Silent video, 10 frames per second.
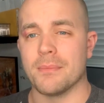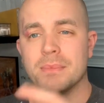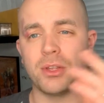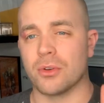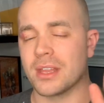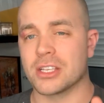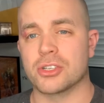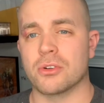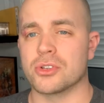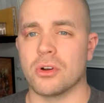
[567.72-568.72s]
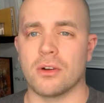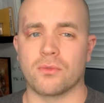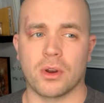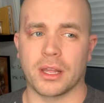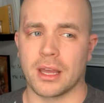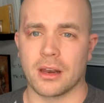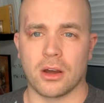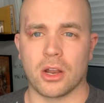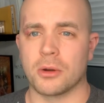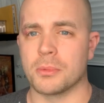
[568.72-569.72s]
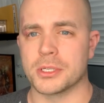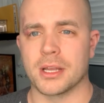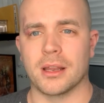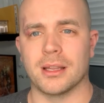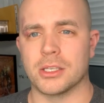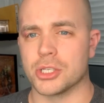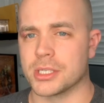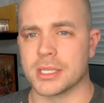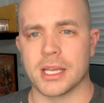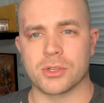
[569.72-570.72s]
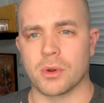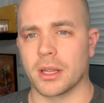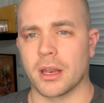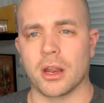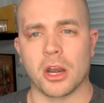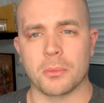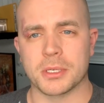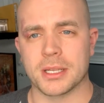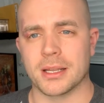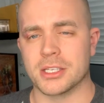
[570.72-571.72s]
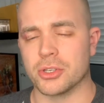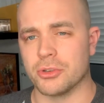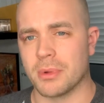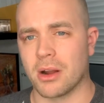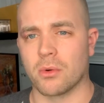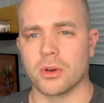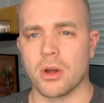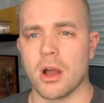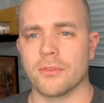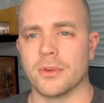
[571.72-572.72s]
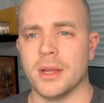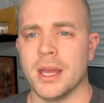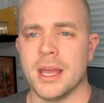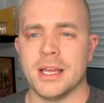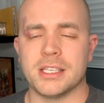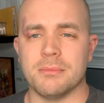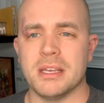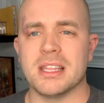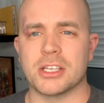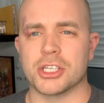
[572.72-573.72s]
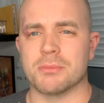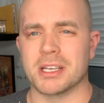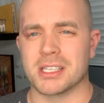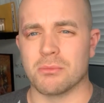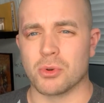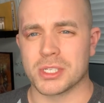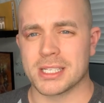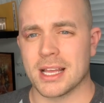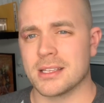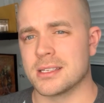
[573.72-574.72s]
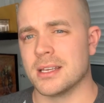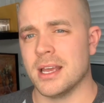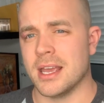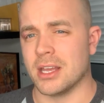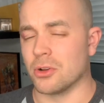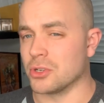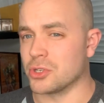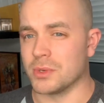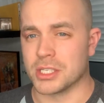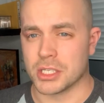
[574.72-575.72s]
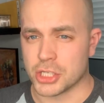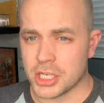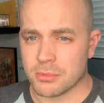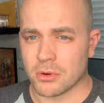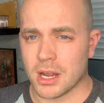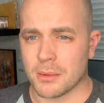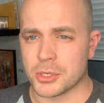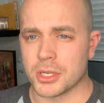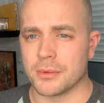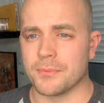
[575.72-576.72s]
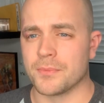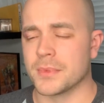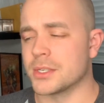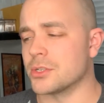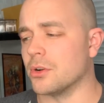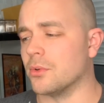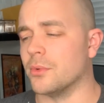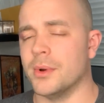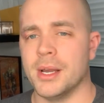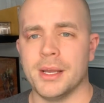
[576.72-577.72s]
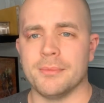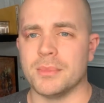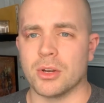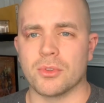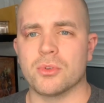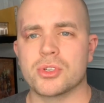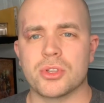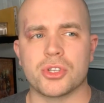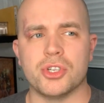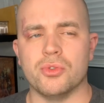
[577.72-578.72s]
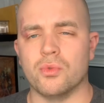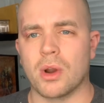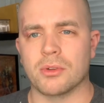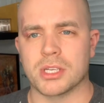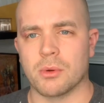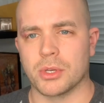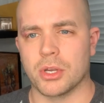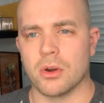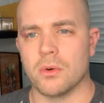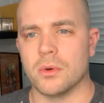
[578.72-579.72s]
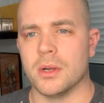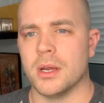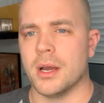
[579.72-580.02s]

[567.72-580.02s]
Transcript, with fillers: You know, that starts off running at 100% and just stays running at 100% until you power it off. To me, that just makes the most sense. It also is the cheaper option. So, you know, those are the two routes I would go.